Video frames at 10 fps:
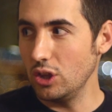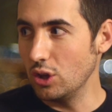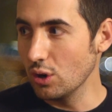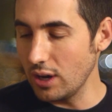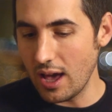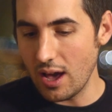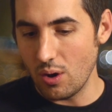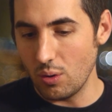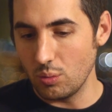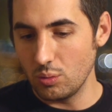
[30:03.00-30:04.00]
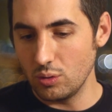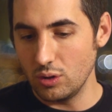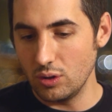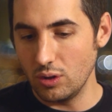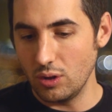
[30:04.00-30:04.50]
You're now
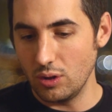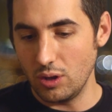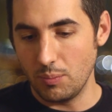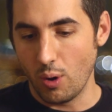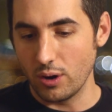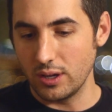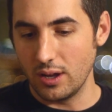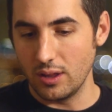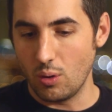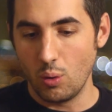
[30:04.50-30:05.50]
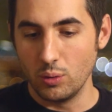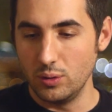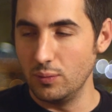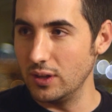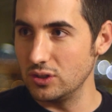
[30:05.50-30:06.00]
embarking on a whole
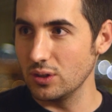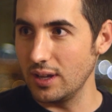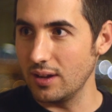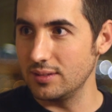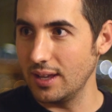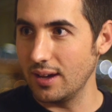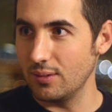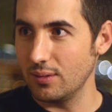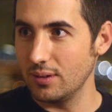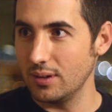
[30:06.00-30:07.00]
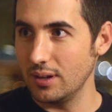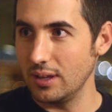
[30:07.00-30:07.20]
new venture downtown